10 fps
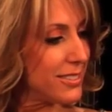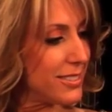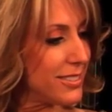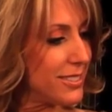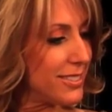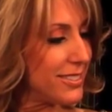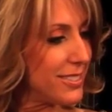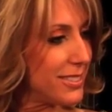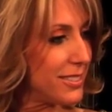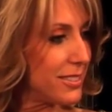
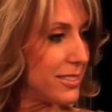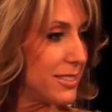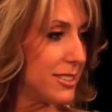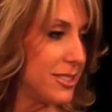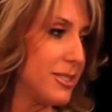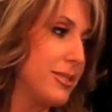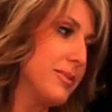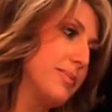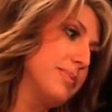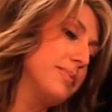
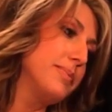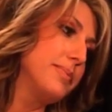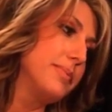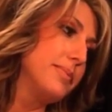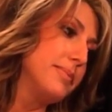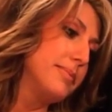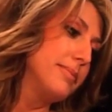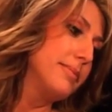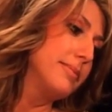(silent)